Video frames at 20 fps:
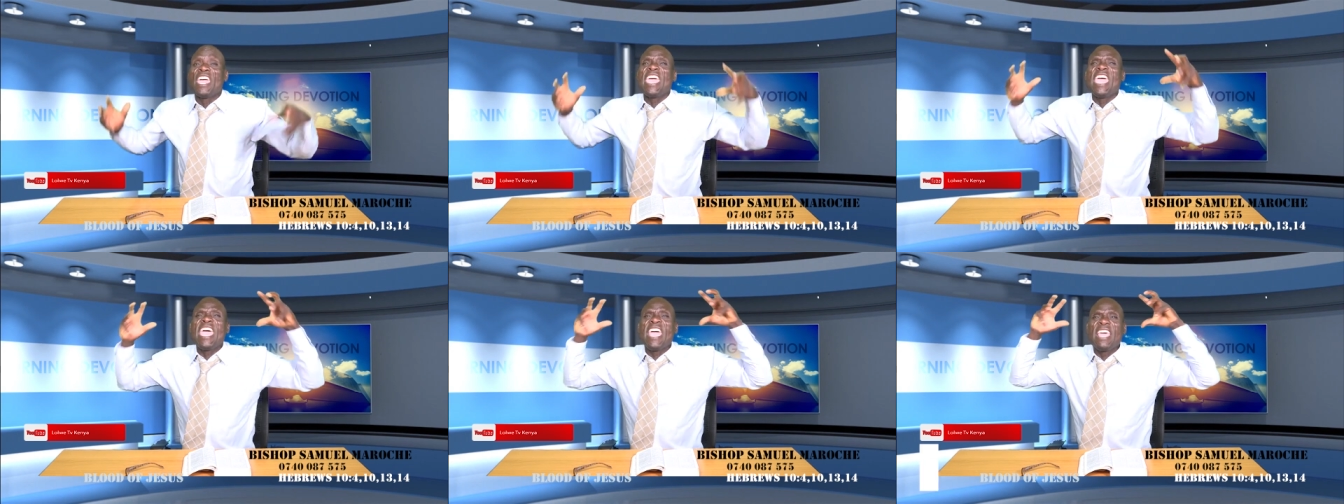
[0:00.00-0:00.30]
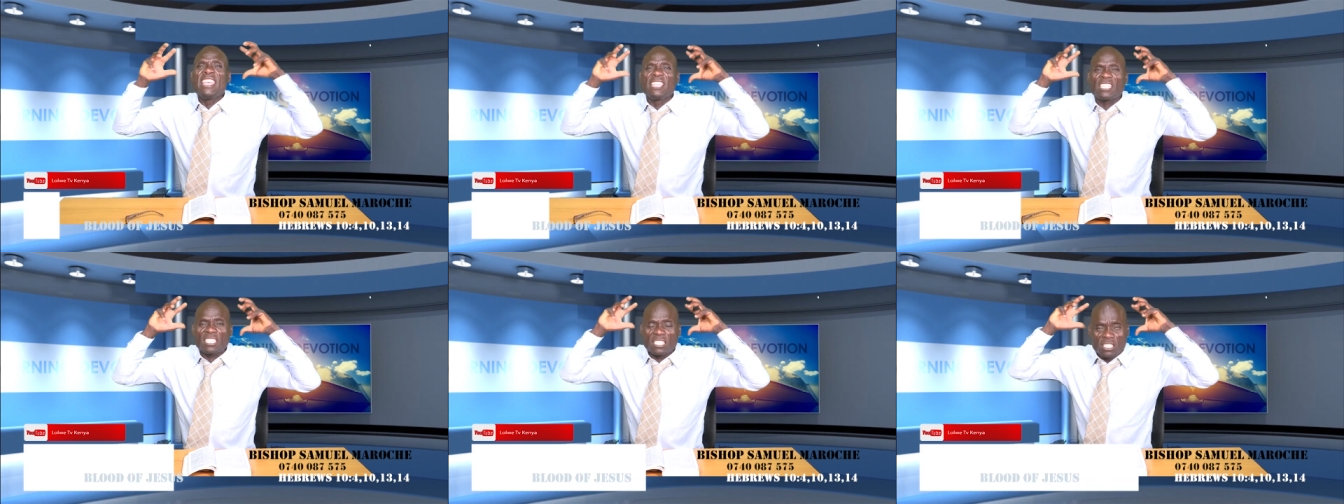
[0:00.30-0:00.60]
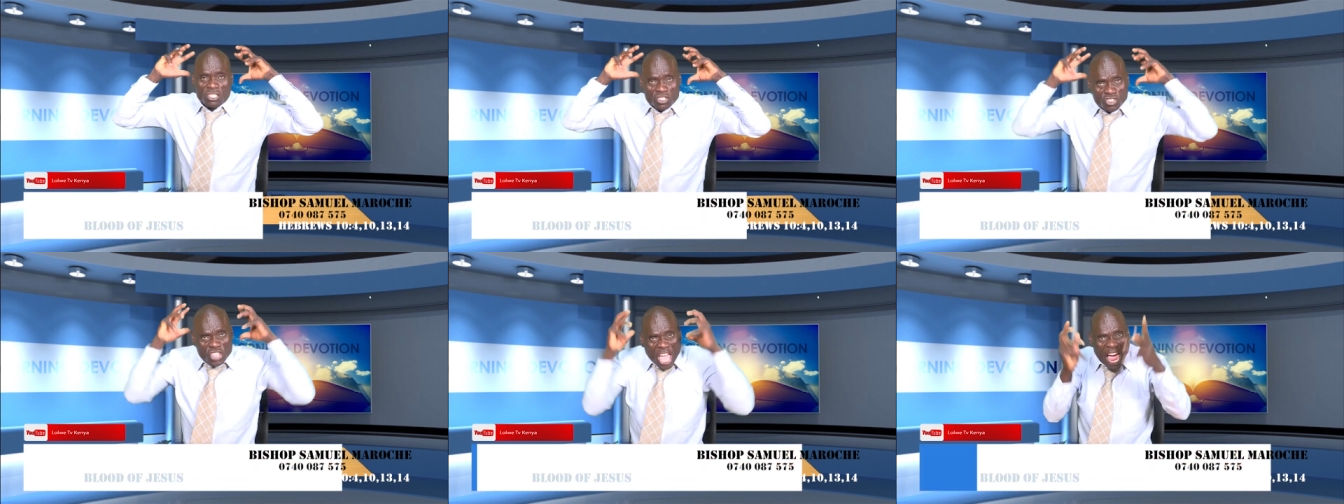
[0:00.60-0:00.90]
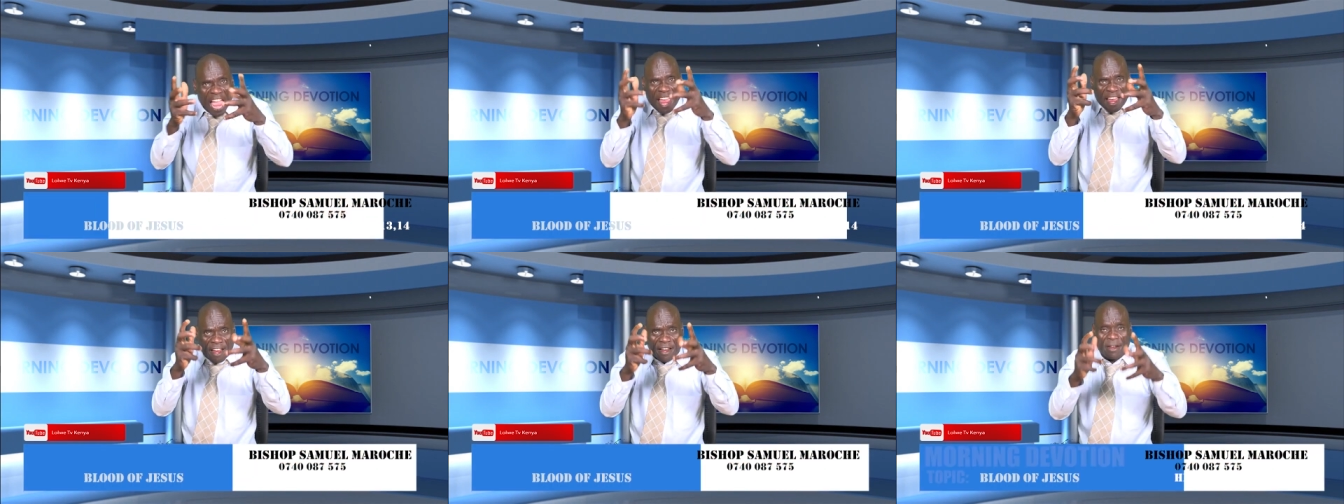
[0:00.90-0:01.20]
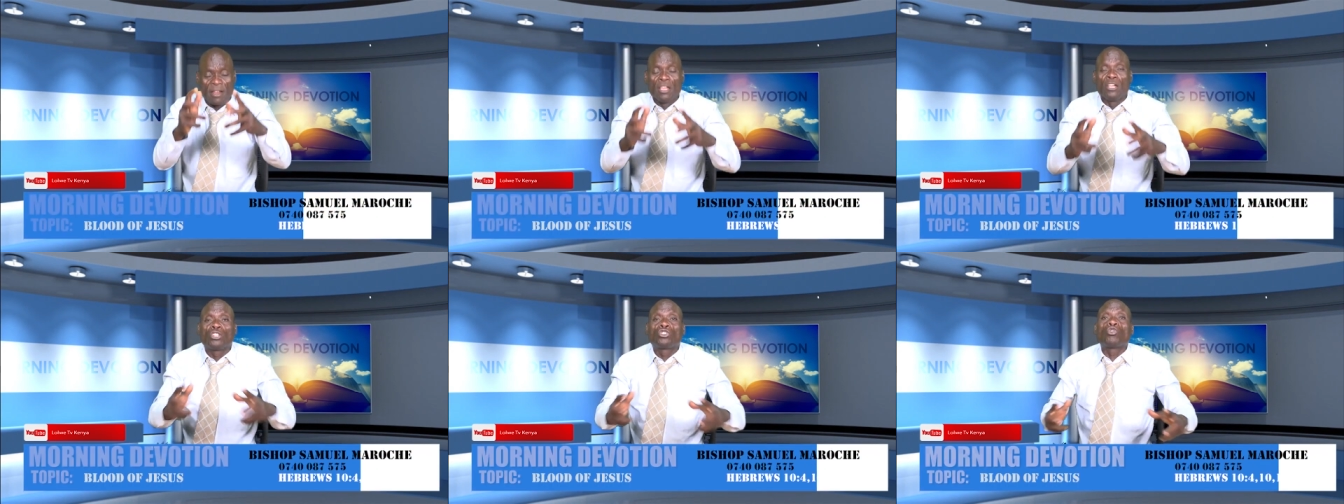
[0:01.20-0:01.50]
is there
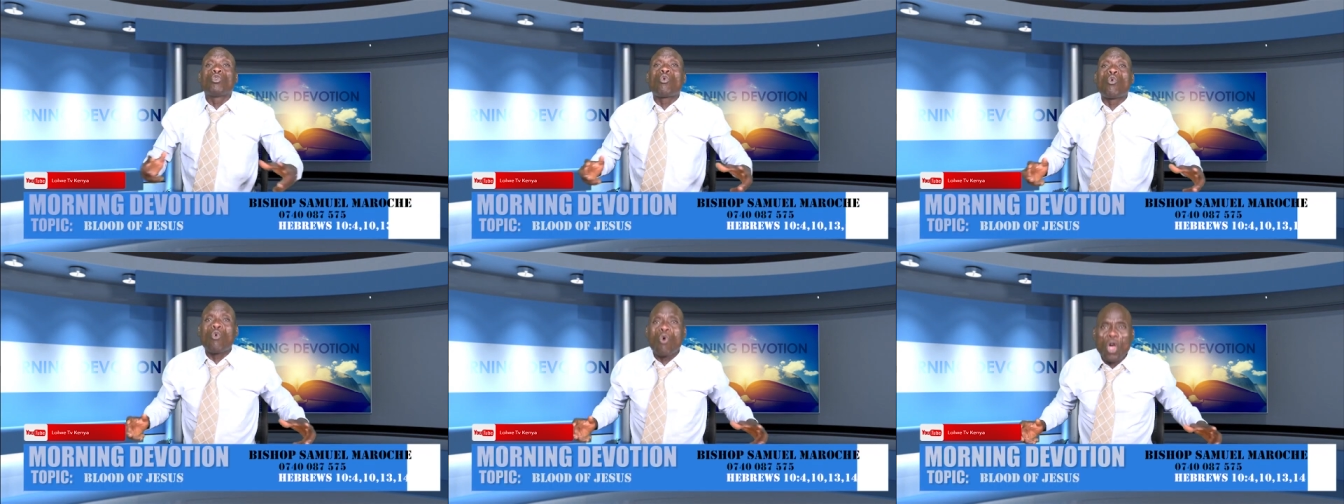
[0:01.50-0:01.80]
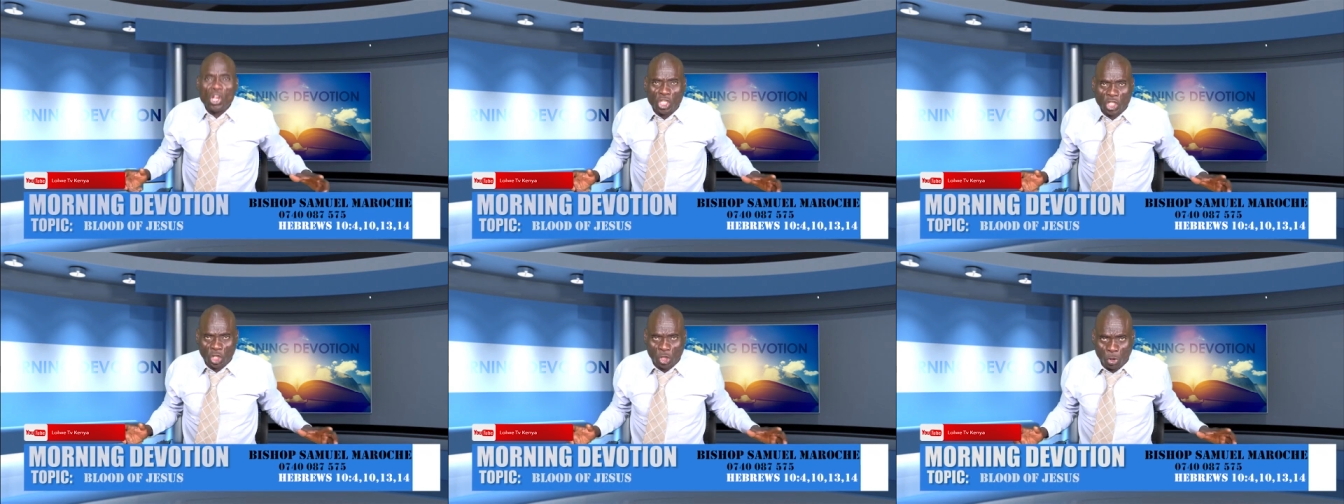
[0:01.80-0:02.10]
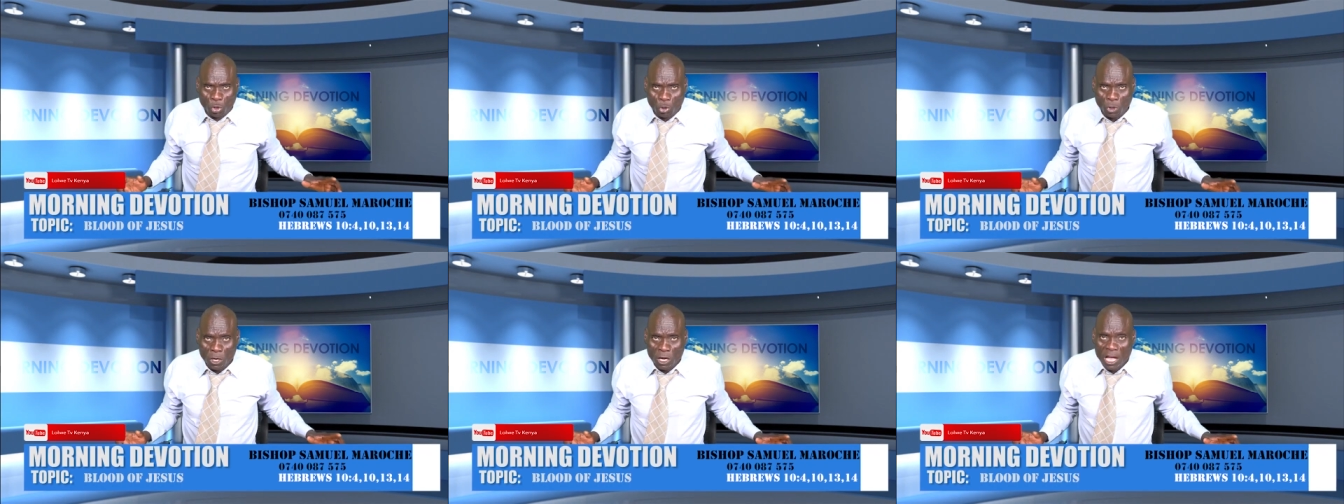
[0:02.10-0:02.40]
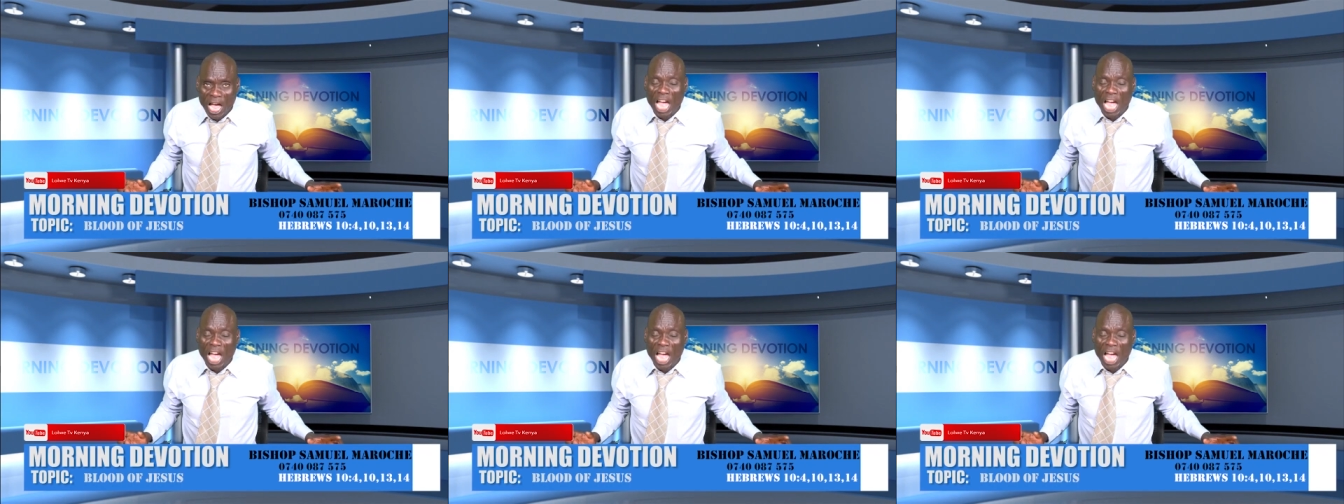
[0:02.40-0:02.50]
to wash you